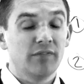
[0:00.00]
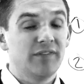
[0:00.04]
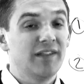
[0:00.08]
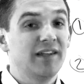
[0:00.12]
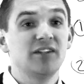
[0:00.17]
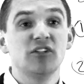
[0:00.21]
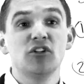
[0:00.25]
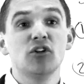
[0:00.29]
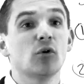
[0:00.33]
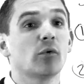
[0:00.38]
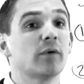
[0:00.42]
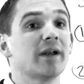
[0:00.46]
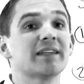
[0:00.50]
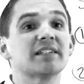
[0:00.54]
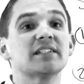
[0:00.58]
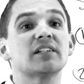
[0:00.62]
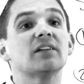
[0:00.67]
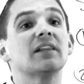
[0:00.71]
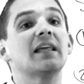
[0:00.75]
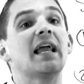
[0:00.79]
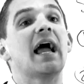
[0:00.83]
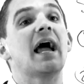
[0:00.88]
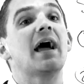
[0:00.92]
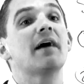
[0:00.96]
then you don't
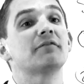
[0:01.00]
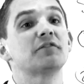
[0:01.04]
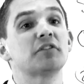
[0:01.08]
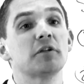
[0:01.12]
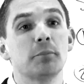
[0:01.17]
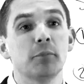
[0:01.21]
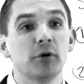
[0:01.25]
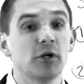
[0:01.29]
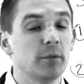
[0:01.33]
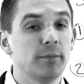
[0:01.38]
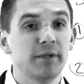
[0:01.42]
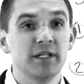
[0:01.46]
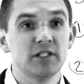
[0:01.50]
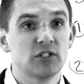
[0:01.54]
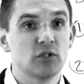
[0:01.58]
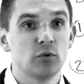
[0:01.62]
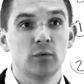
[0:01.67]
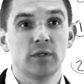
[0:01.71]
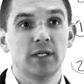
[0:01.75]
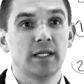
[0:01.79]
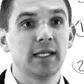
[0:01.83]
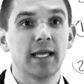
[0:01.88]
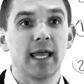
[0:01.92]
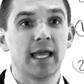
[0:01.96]
necessarily have to put them
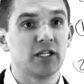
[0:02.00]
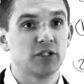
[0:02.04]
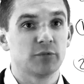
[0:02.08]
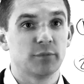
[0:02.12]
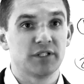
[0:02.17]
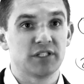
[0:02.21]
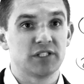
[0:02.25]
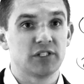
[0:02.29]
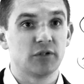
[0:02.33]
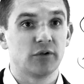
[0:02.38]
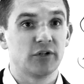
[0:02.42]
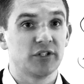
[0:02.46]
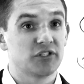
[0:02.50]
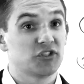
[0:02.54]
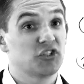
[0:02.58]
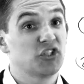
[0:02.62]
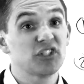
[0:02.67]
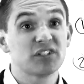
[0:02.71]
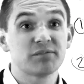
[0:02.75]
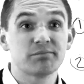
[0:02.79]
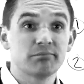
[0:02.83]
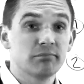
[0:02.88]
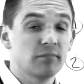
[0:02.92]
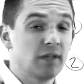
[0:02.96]
into an engagement series.
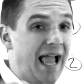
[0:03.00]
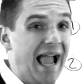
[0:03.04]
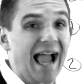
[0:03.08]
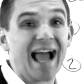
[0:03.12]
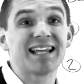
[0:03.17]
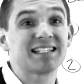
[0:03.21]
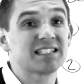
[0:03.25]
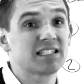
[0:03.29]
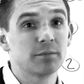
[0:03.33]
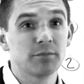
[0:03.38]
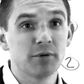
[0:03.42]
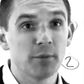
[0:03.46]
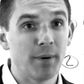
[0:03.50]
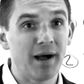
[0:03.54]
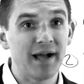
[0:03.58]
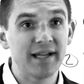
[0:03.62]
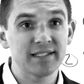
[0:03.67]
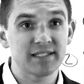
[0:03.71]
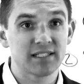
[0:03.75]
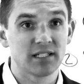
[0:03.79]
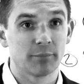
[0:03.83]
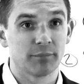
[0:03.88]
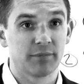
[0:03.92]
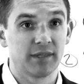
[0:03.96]
Just ask them to
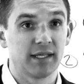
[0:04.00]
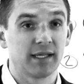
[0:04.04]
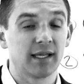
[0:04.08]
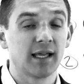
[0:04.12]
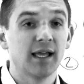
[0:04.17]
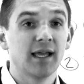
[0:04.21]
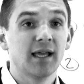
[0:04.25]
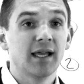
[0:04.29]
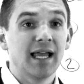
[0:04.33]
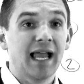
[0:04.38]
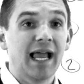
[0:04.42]
buy something.